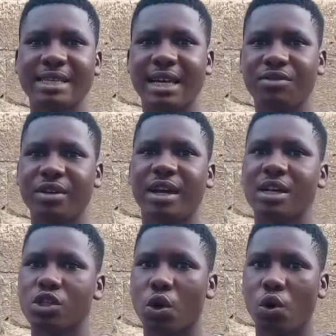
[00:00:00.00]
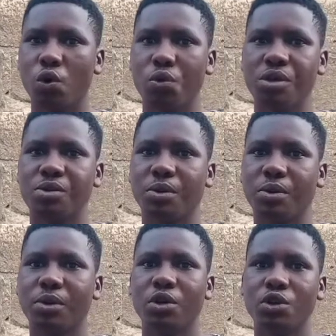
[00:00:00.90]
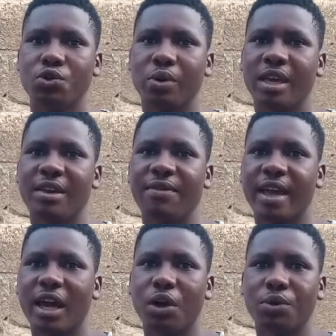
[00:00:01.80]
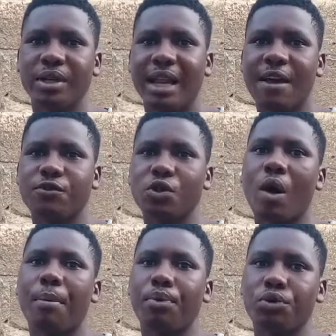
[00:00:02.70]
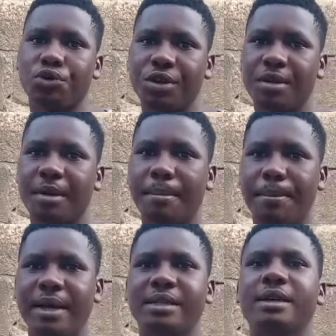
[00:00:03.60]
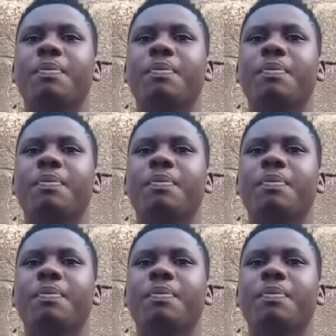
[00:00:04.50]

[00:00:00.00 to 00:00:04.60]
their drinkers always, to give a healthy life to our poultry bed.